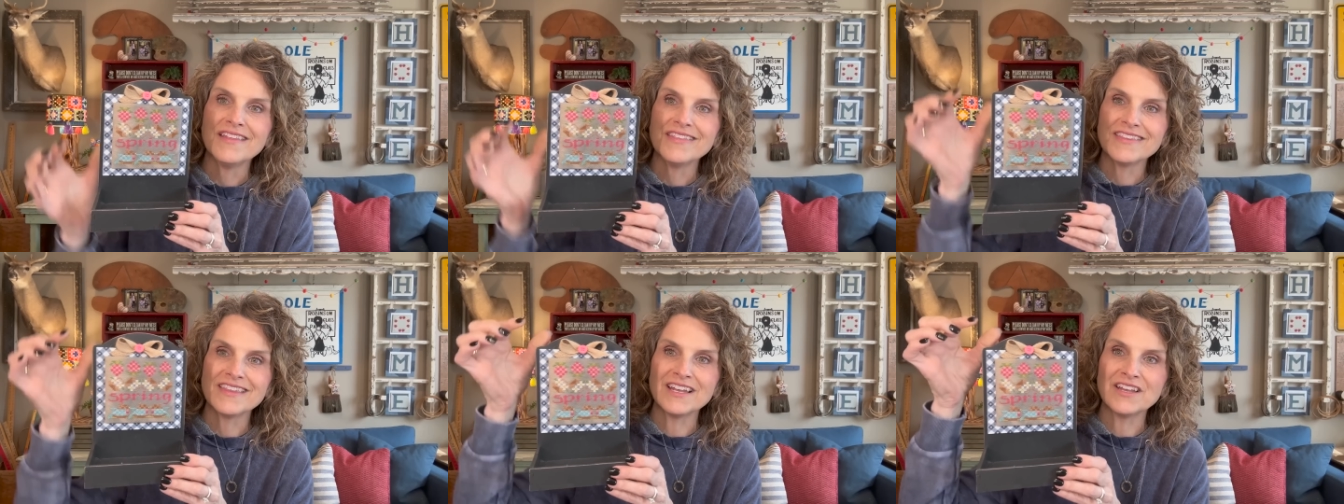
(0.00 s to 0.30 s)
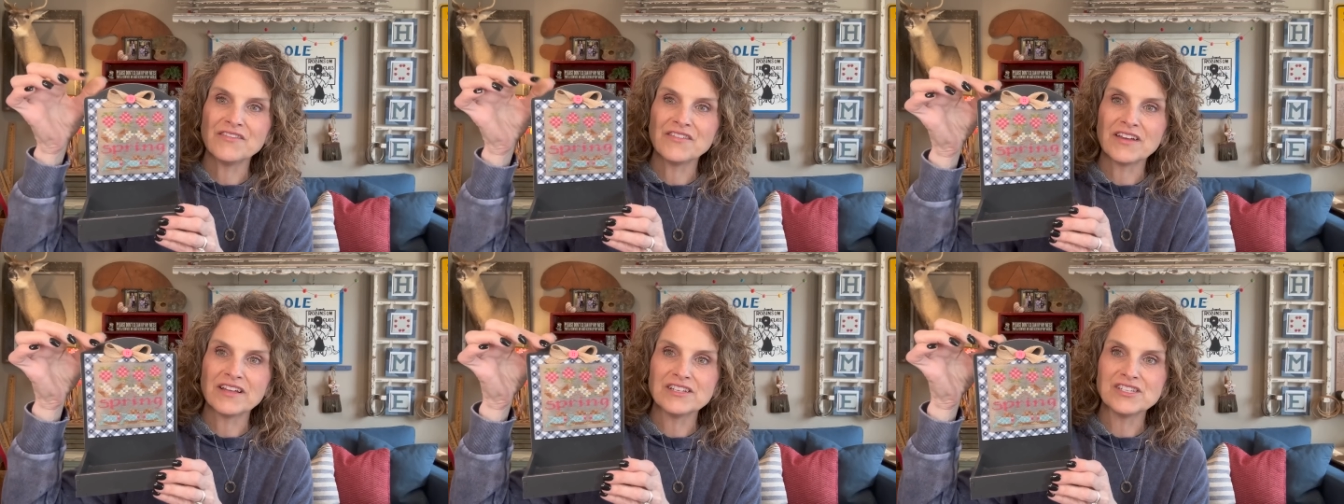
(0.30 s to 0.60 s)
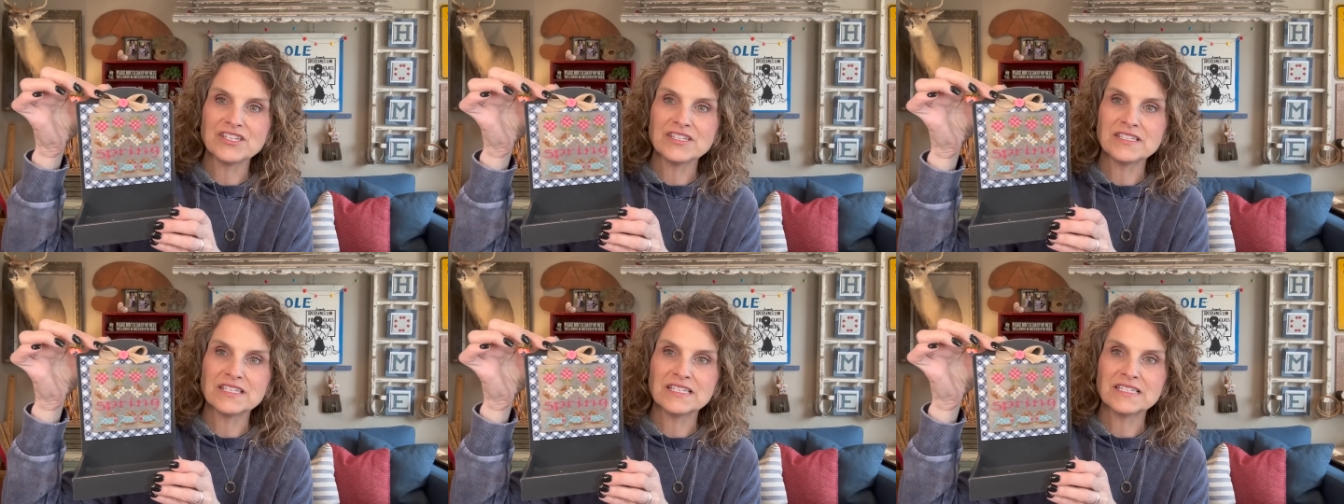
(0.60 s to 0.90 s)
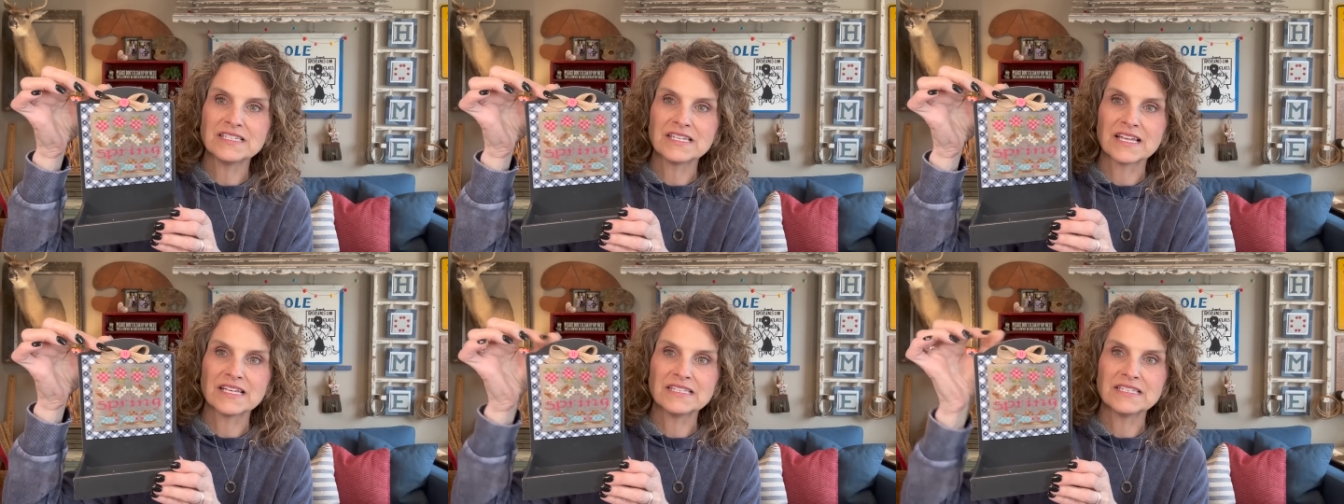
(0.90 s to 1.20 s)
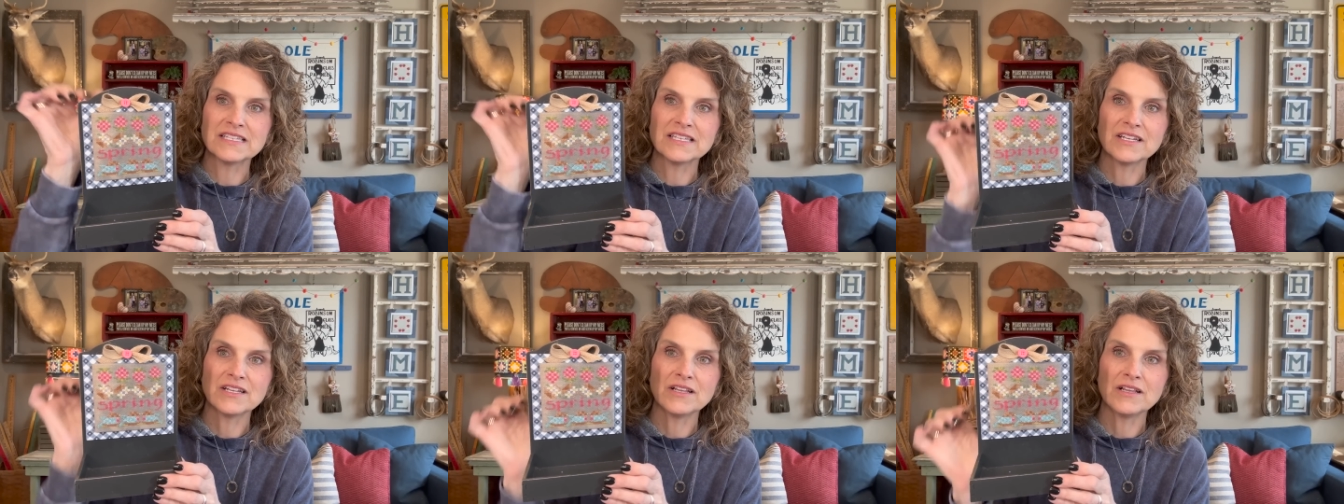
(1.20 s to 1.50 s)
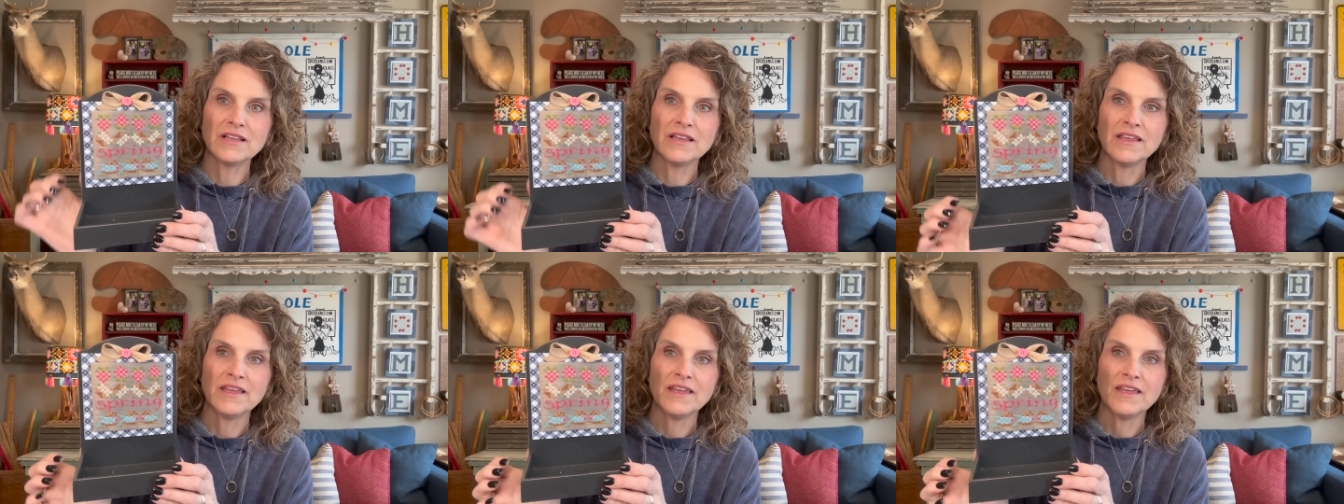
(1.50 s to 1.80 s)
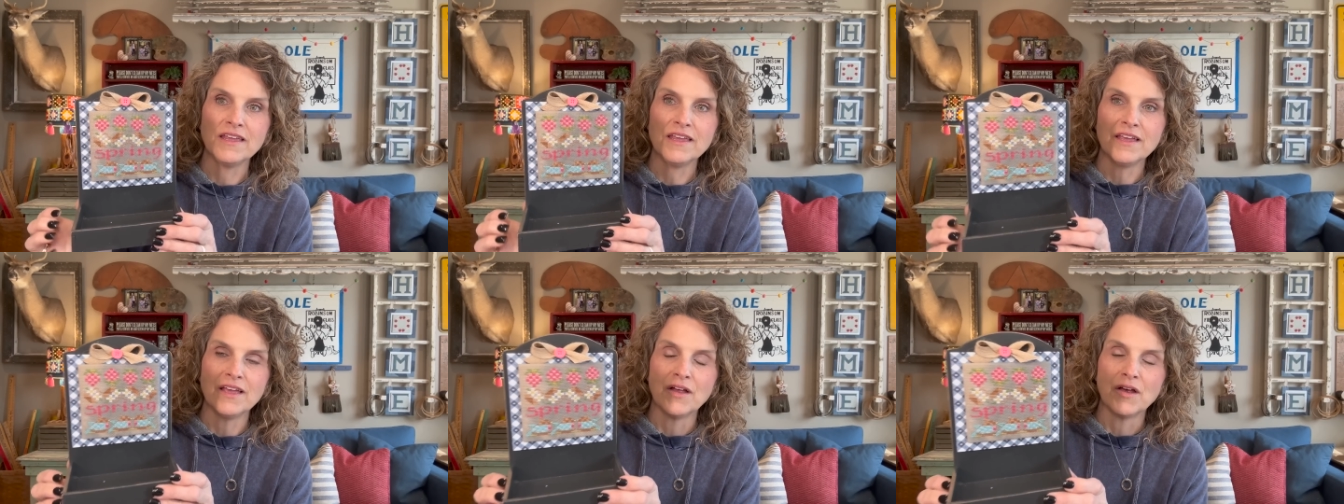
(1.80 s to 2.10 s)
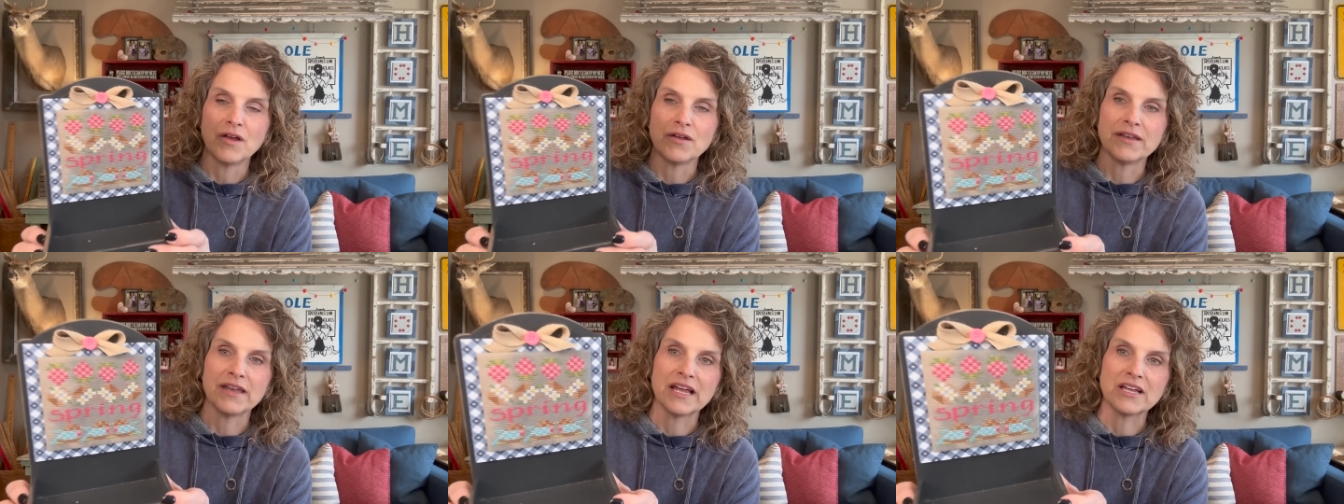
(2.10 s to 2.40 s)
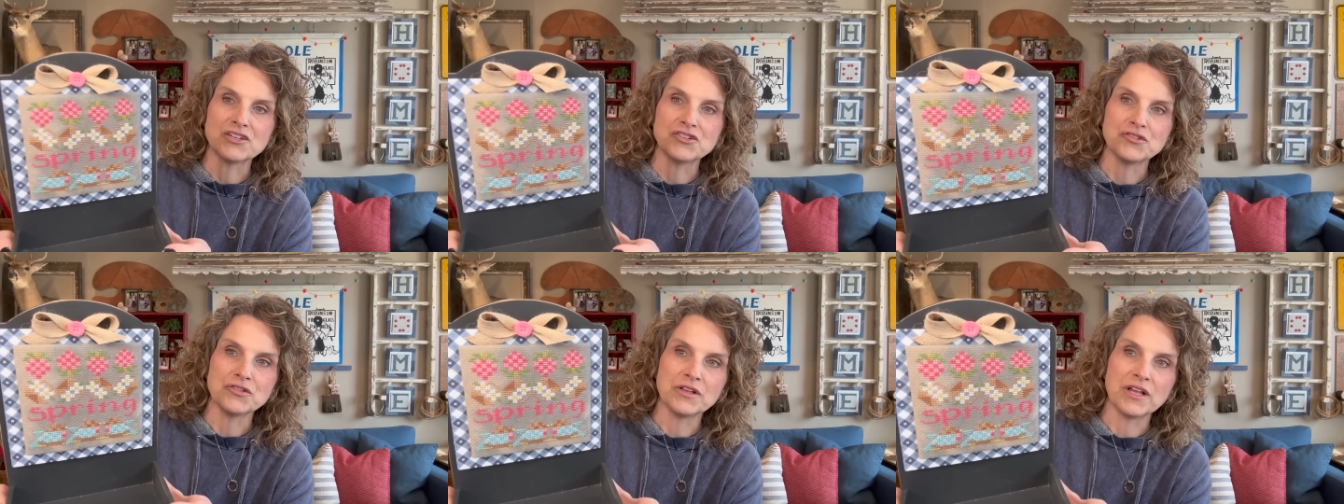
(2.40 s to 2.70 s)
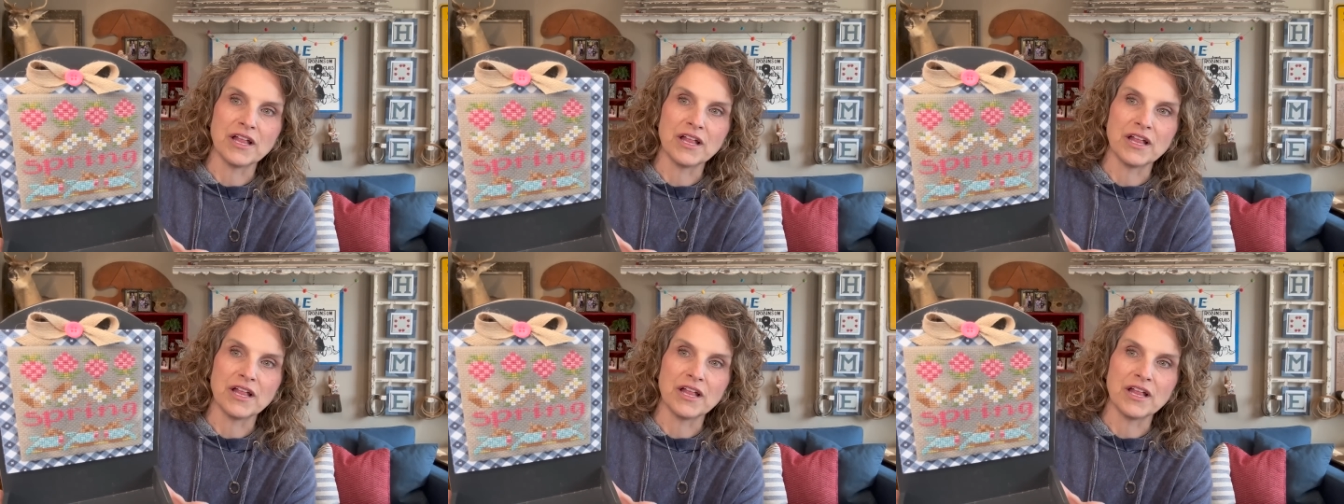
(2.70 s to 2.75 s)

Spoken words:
Then I've got just this nice little natural